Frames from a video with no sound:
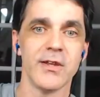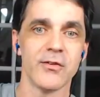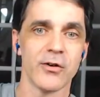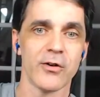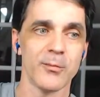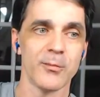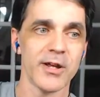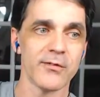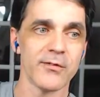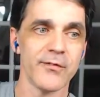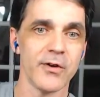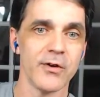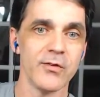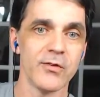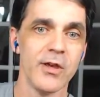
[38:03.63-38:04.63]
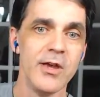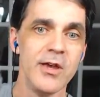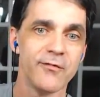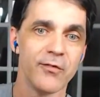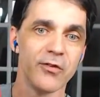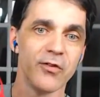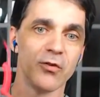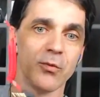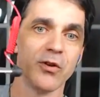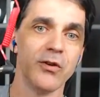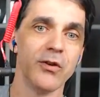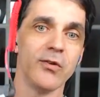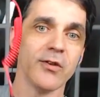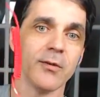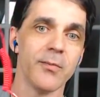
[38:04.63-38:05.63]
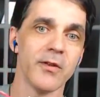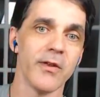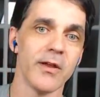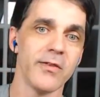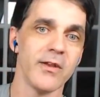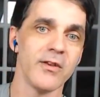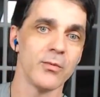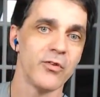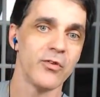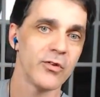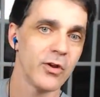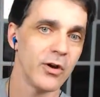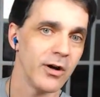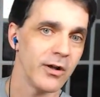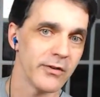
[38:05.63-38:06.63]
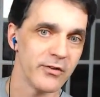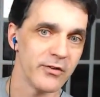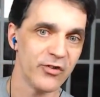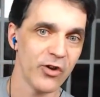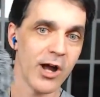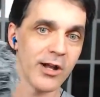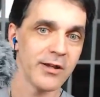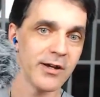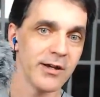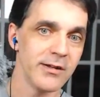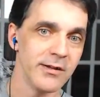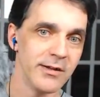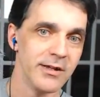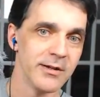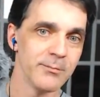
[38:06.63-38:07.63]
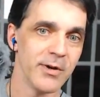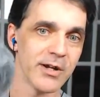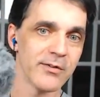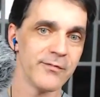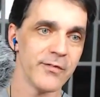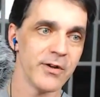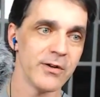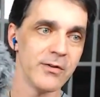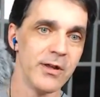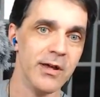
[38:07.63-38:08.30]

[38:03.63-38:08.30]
microphones versus when you use something like this, which is called a shotgun microphone.